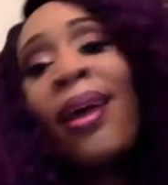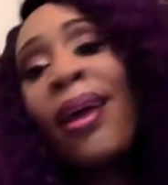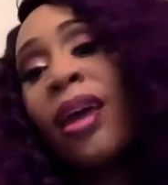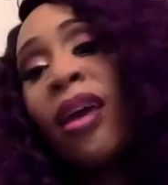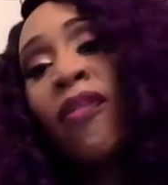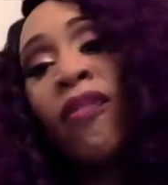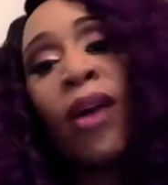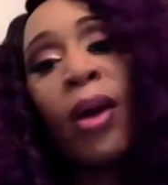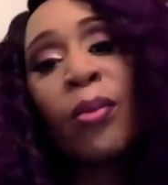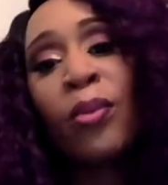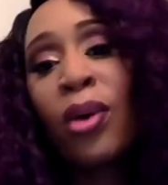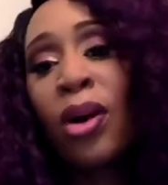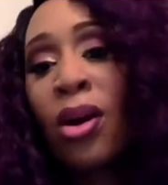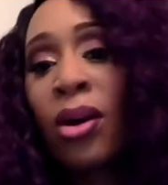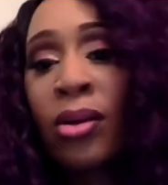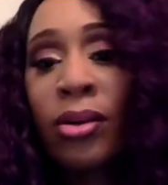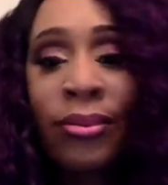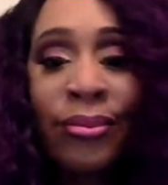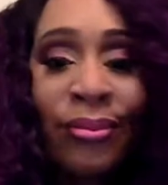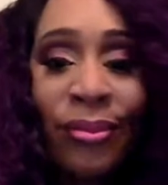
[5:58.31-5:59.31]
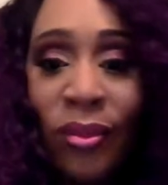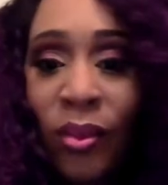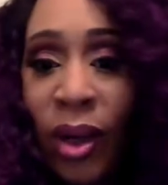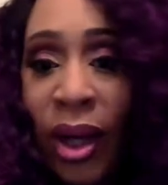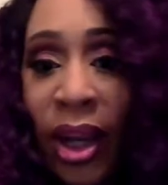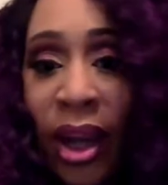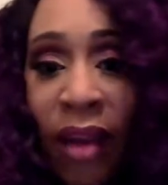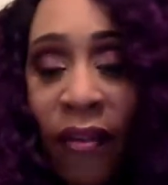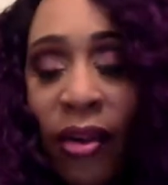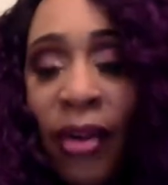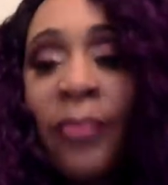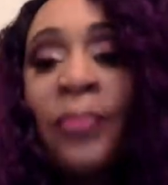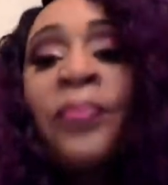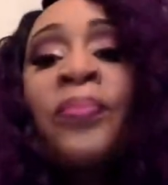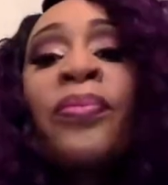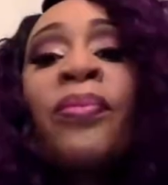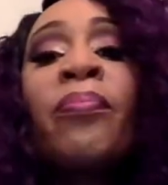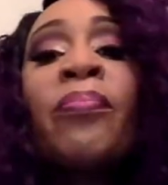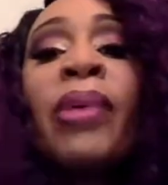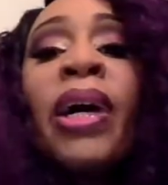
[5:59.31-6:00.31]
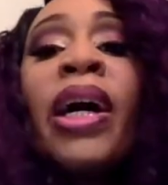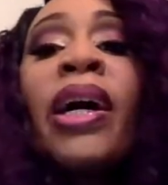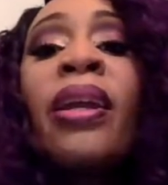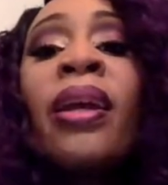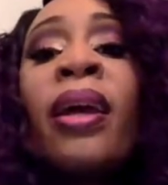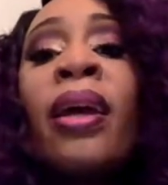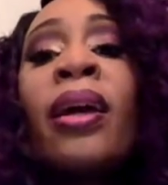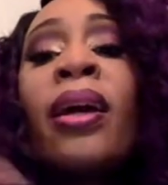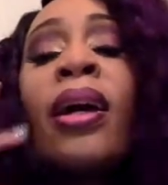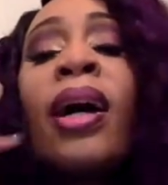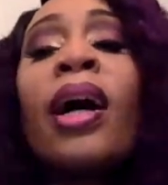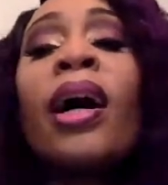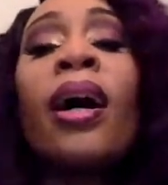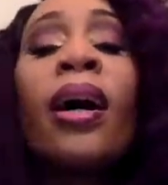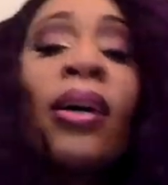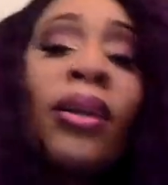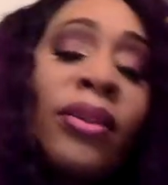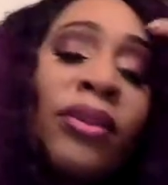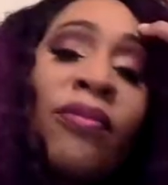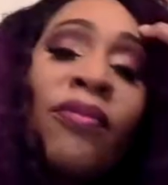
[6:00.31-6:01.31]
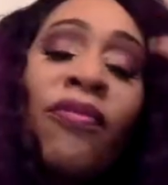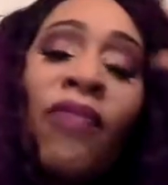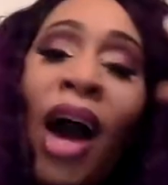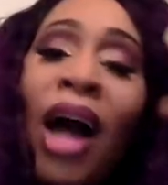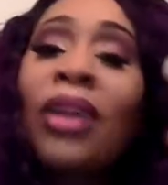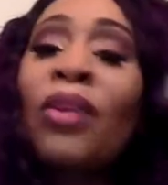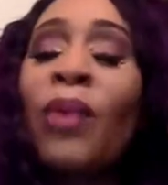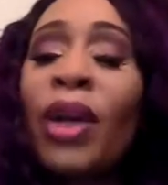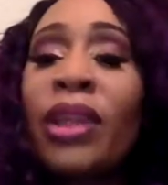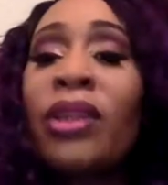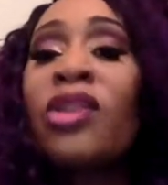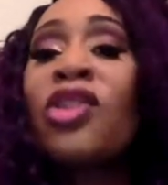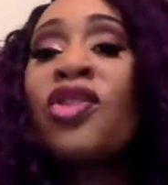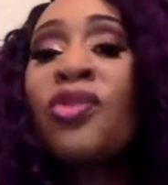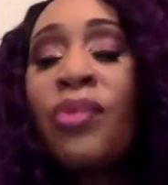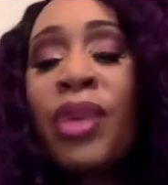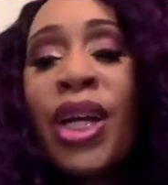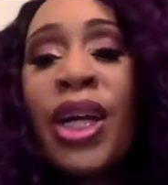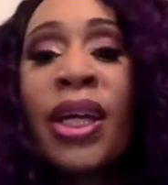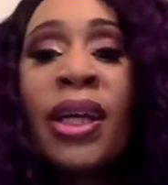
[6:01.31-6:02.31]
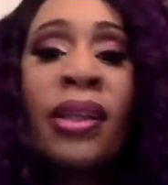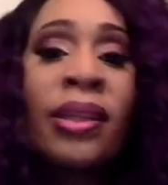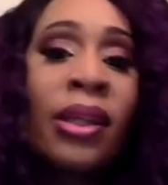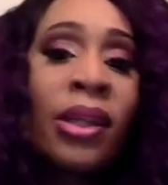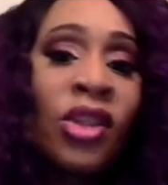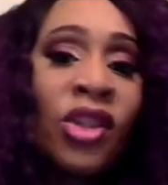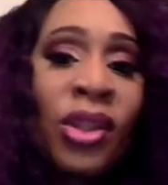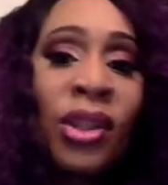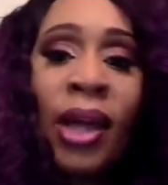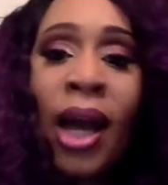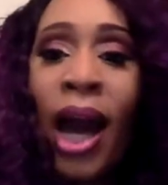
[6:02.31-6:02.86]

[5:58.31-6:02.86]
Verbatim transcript: If I'm wrong, whatever, but uh, following the trends and just